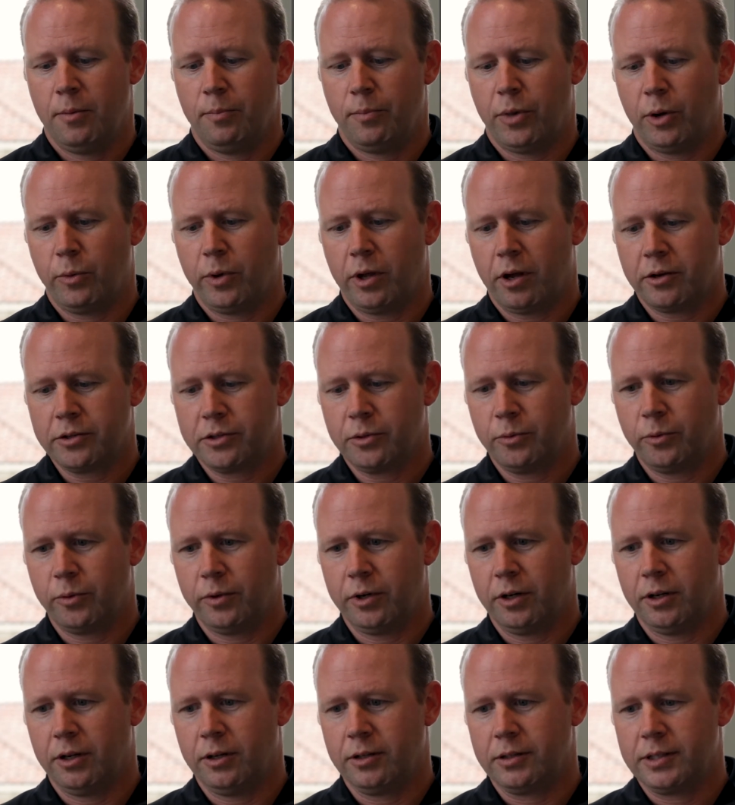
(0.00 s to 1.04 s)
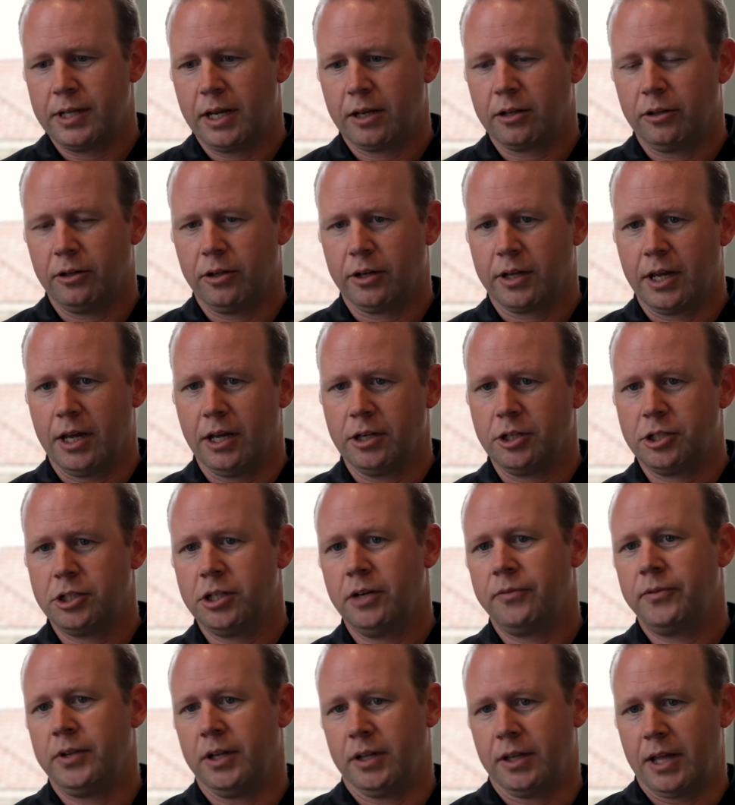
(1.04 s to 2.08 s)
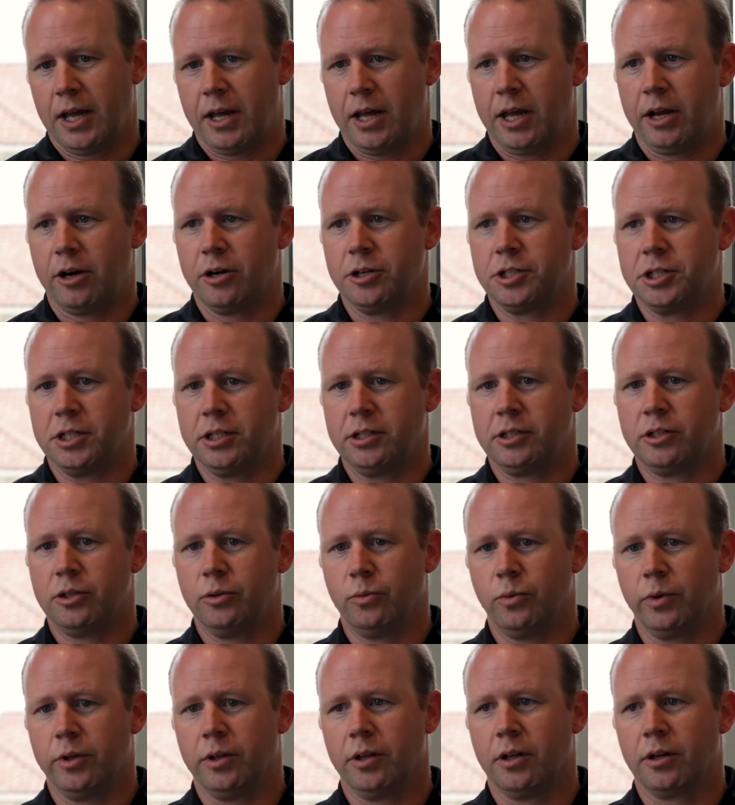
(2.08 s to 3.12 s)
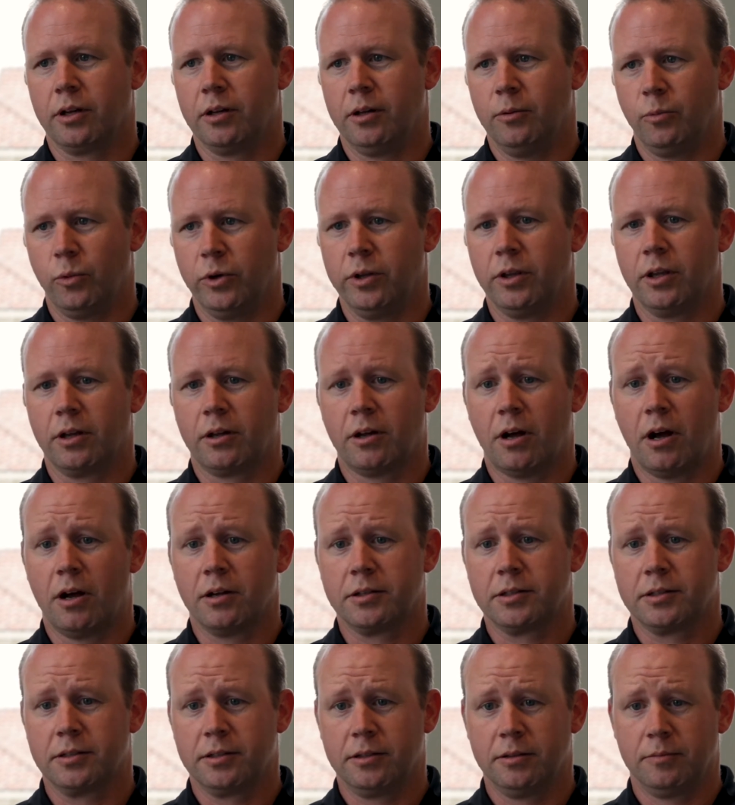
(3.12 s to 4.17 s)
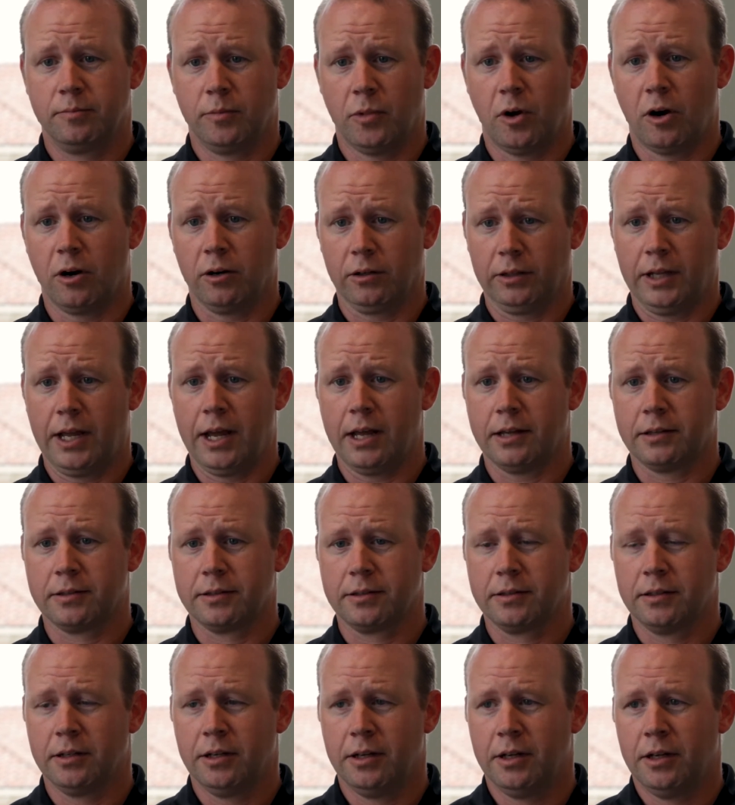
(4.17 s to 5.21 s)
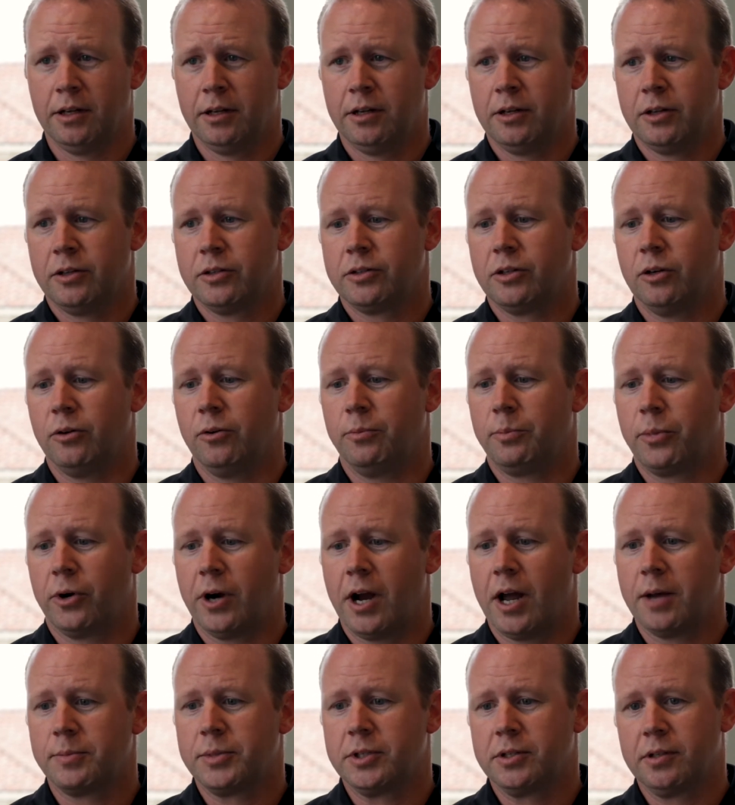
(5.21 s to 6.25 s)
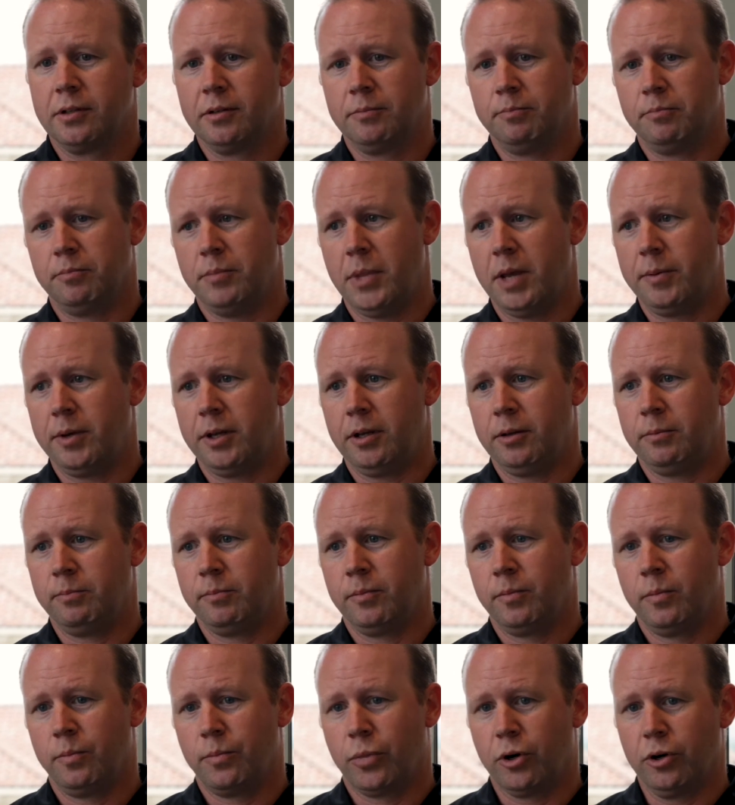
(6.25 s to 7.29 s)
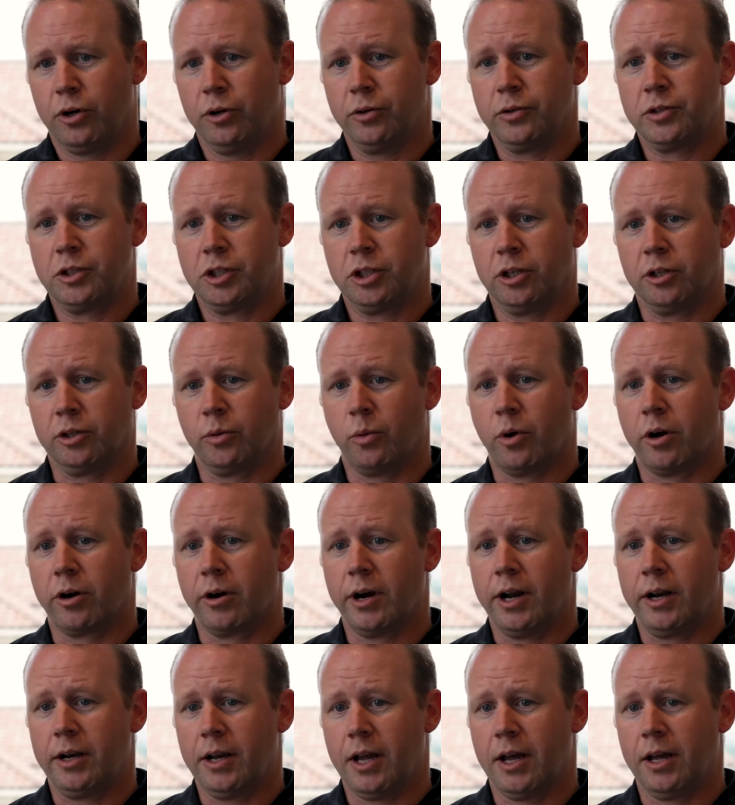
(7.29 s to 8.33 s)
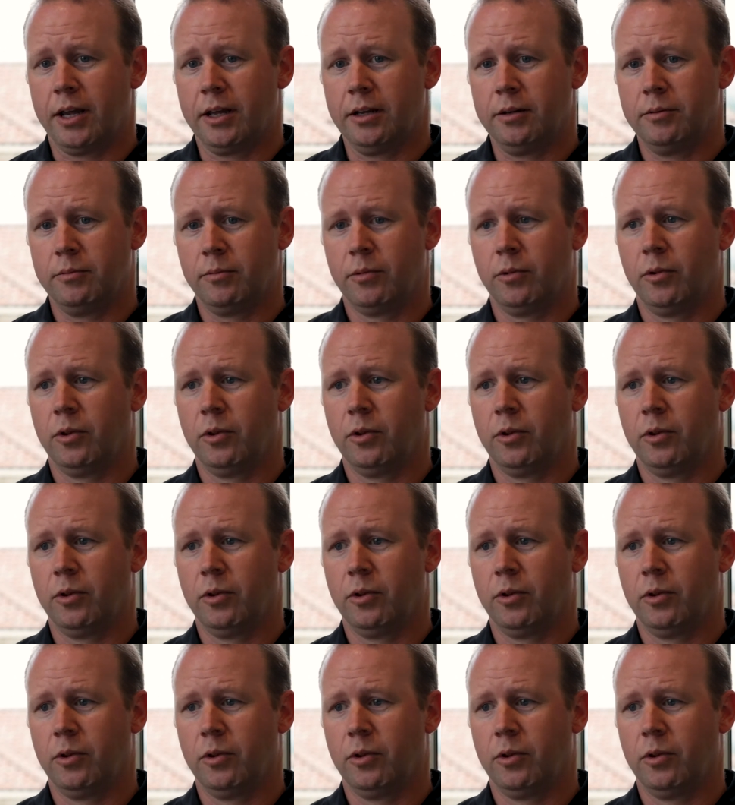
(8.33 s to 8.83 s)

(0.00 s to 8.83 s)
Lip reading: but we also want to take a look at shifting that energy to when the costs are less. So perhaps maybe produce chilled water at night,